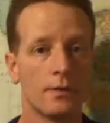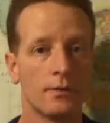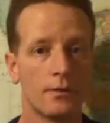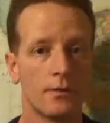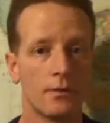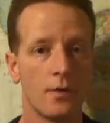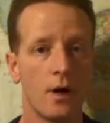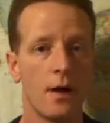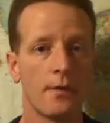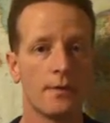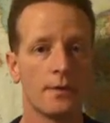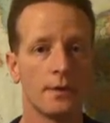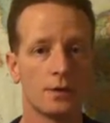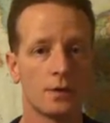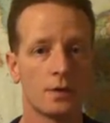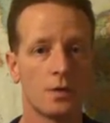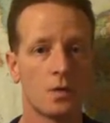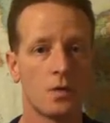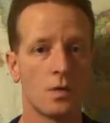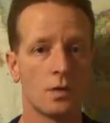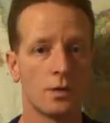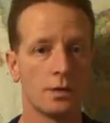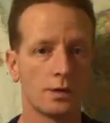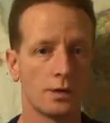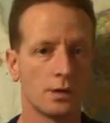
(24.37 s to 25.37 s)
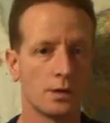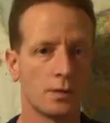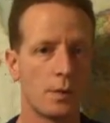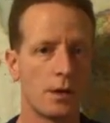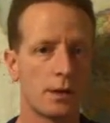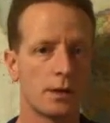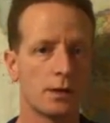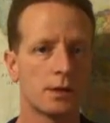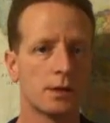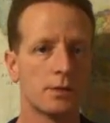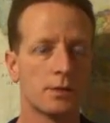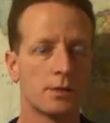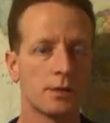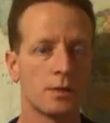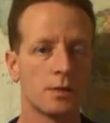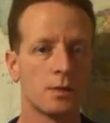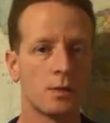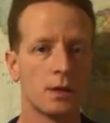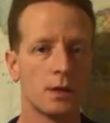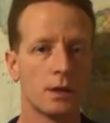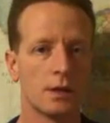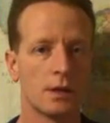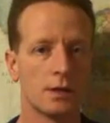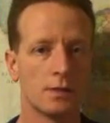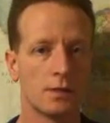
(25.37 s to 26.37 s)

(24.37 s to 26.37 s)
throughout this course, especially this week